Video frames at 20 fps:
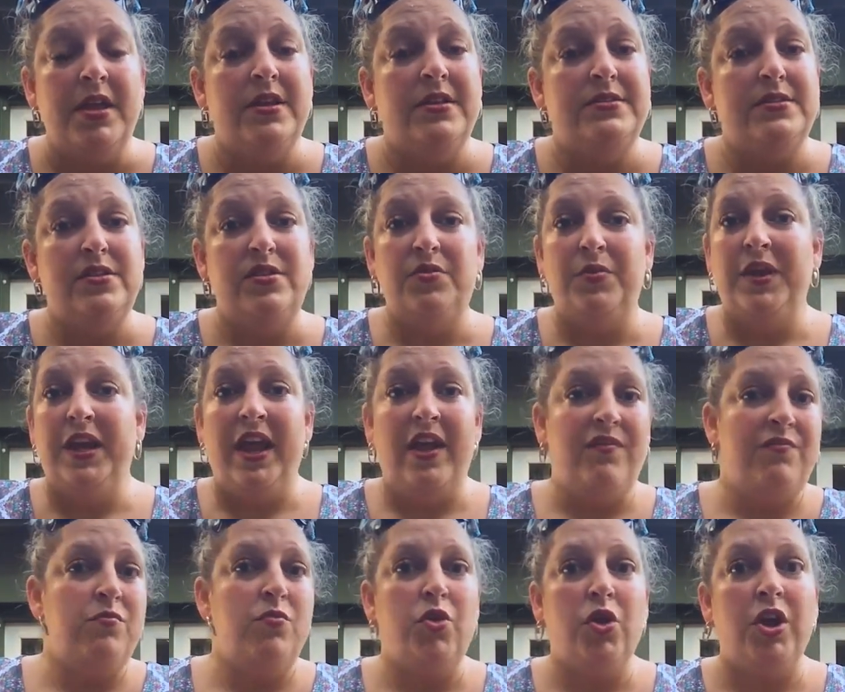so that we
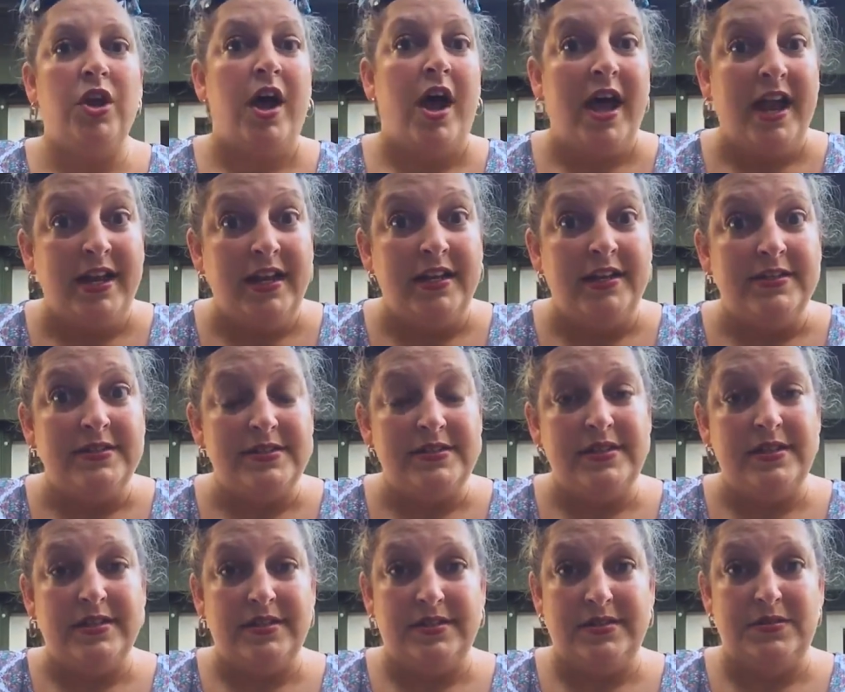have more guidance
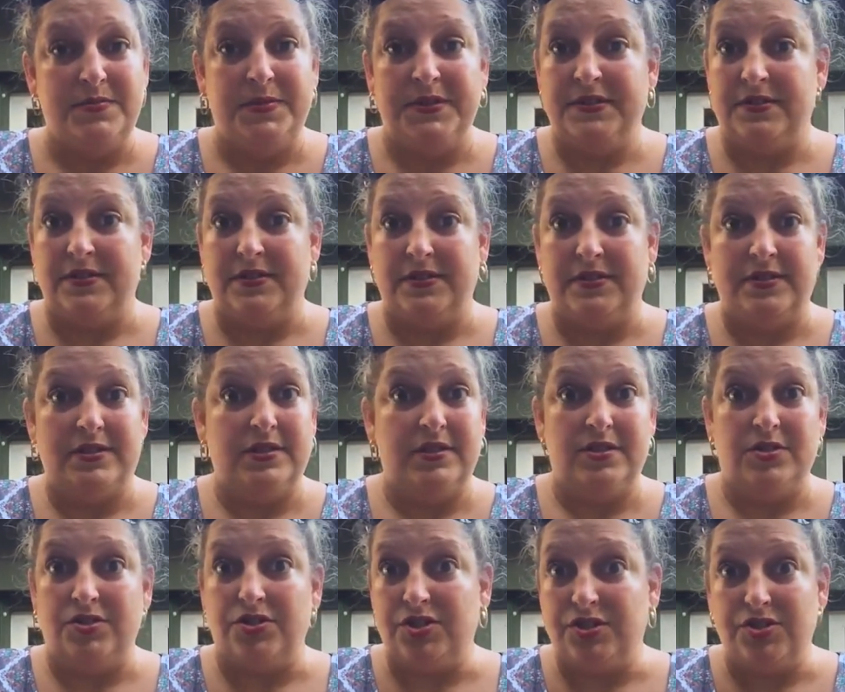to this business
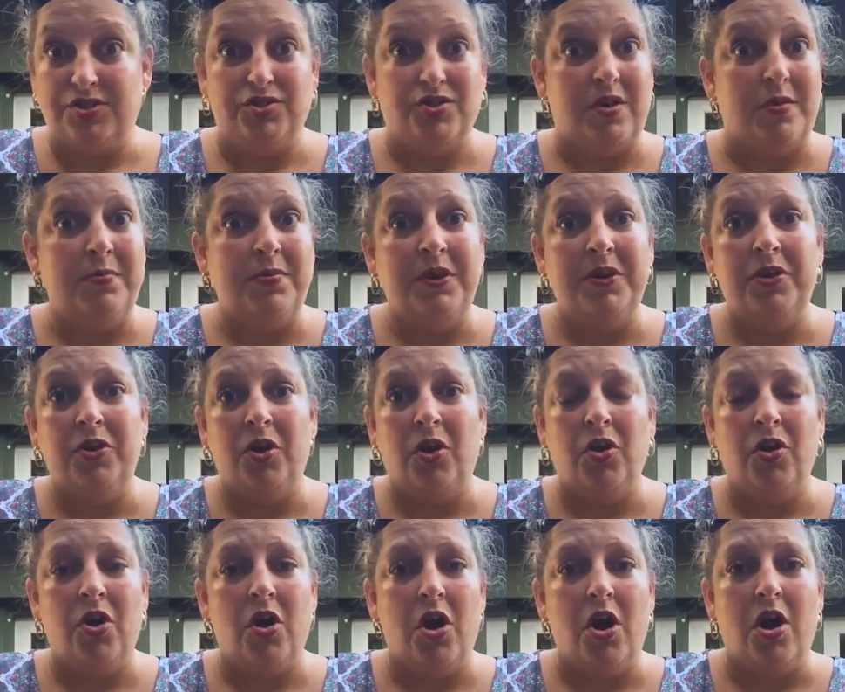than just jumping in our
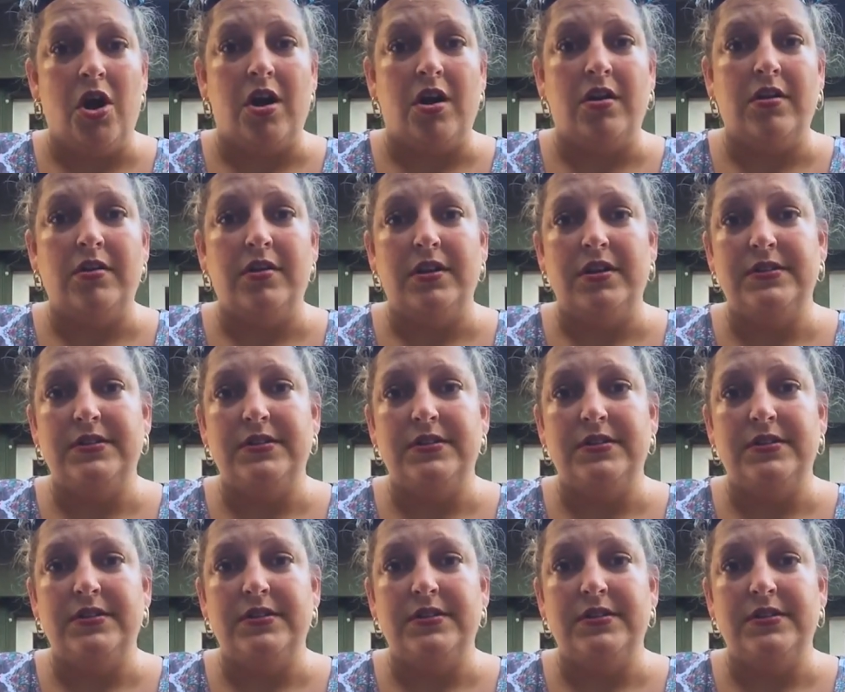car.